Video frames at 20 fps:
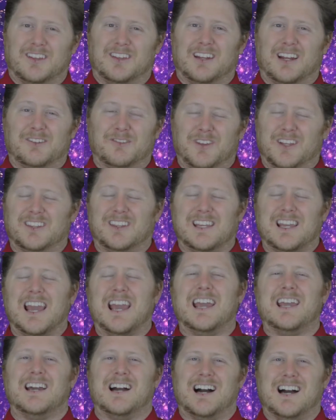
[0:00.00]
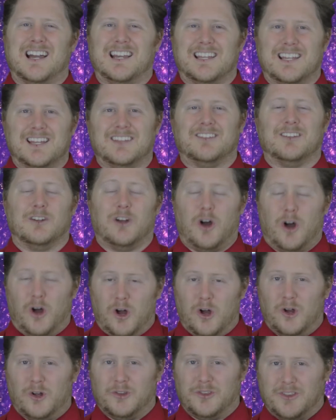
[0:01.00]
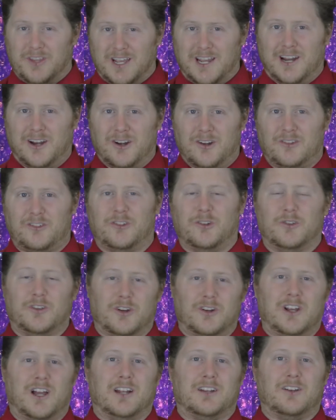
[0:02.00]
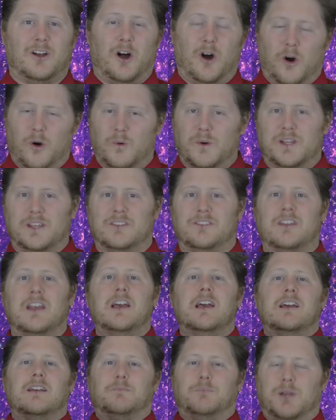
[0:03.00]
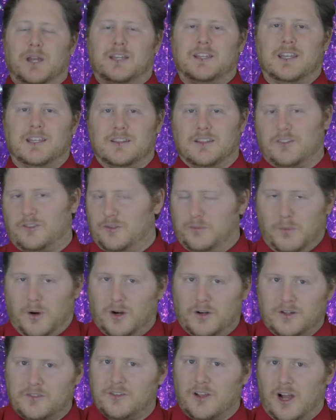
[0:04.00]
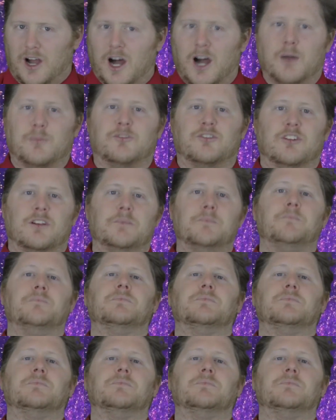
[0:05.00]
that I think the AI isn't all there, so they're not always picking the smartest option.